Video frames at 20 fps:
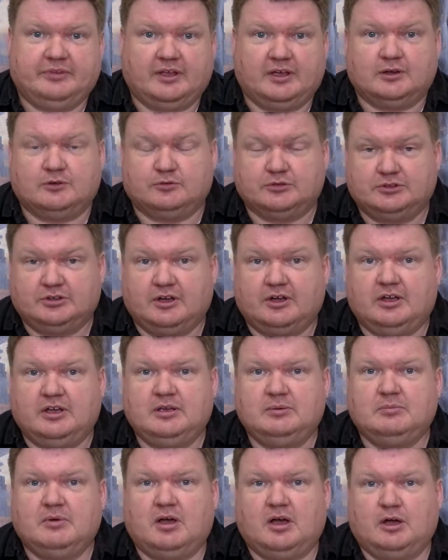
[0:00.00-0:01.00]
Over
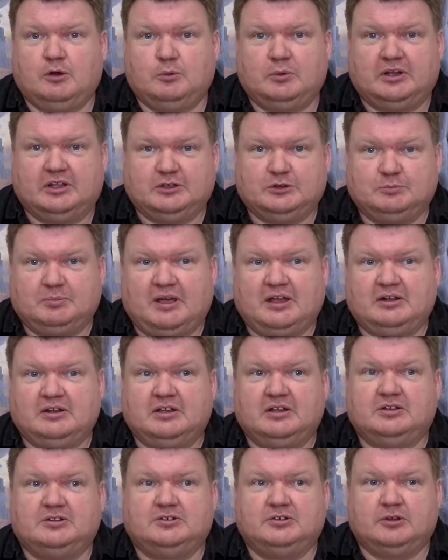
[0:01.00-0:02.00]
time, I will expand
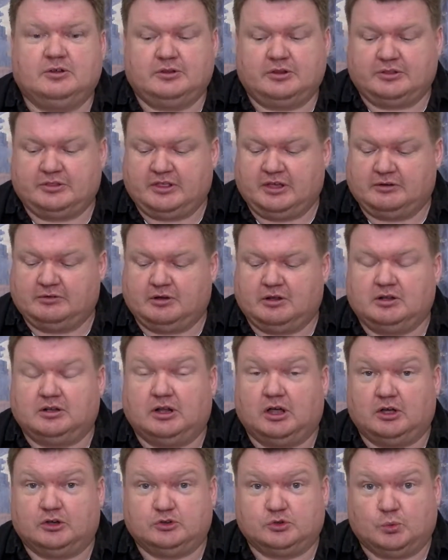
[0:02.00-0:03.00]
it so that there are
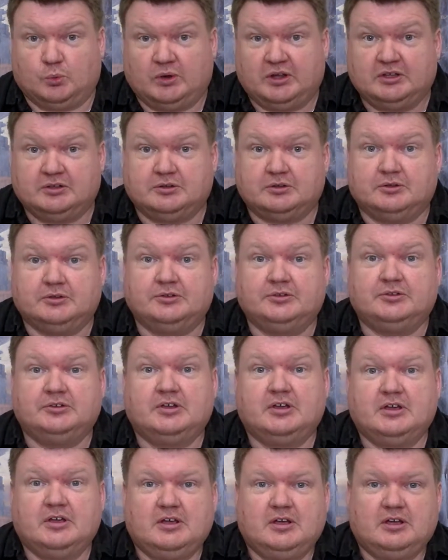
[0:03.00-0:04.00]
larger wheels,
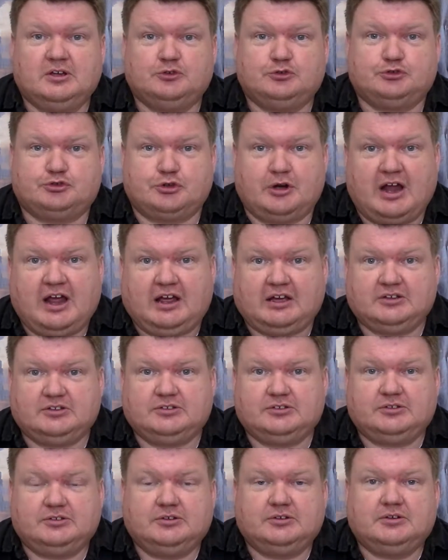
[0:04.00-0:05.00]

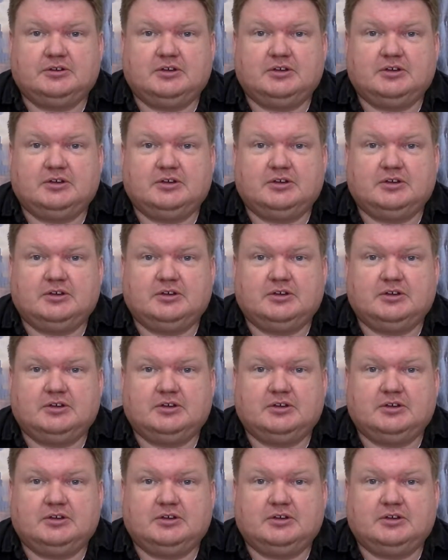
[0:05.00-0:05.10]
tracks,